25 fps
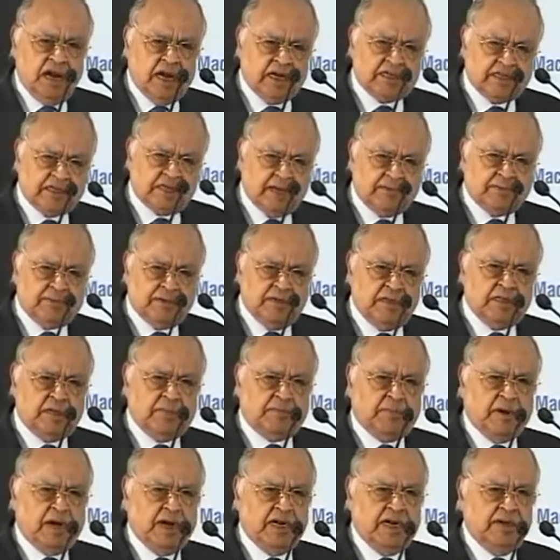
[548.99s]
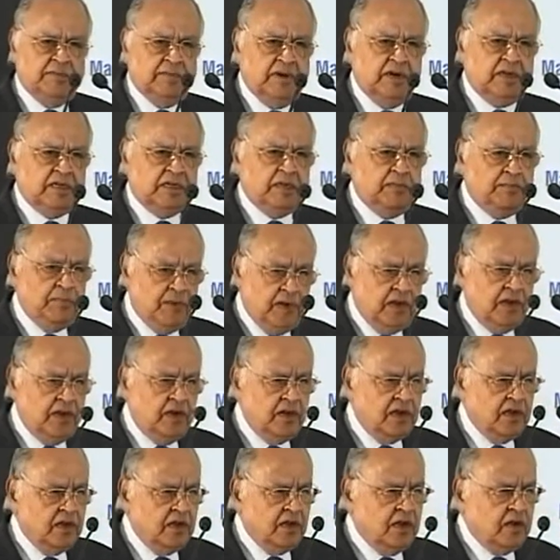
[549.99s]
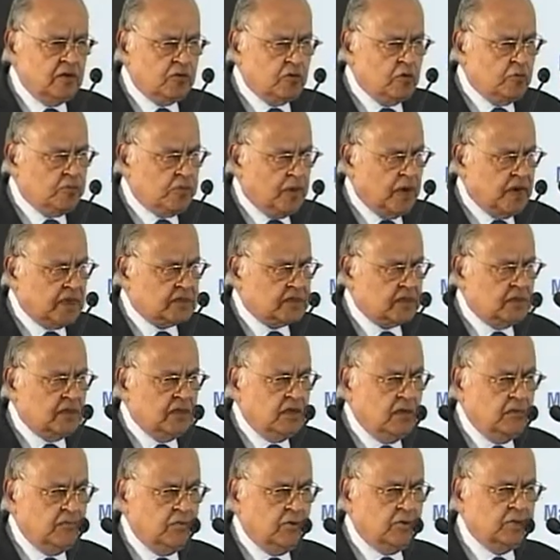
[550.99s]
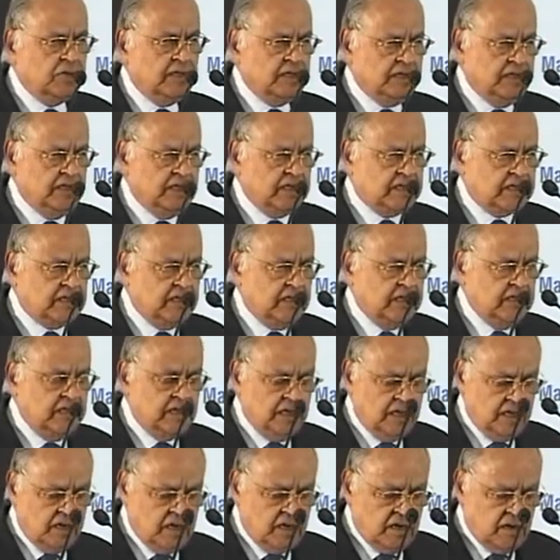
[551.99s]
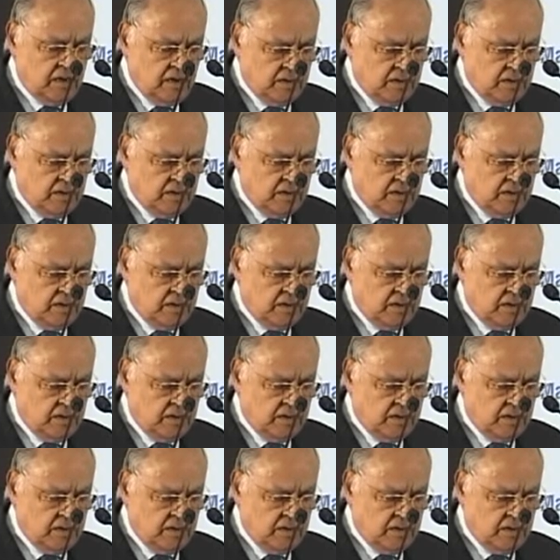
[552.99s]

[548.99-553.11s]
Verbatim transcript: accept in the Parliament the bill to pass for the GST,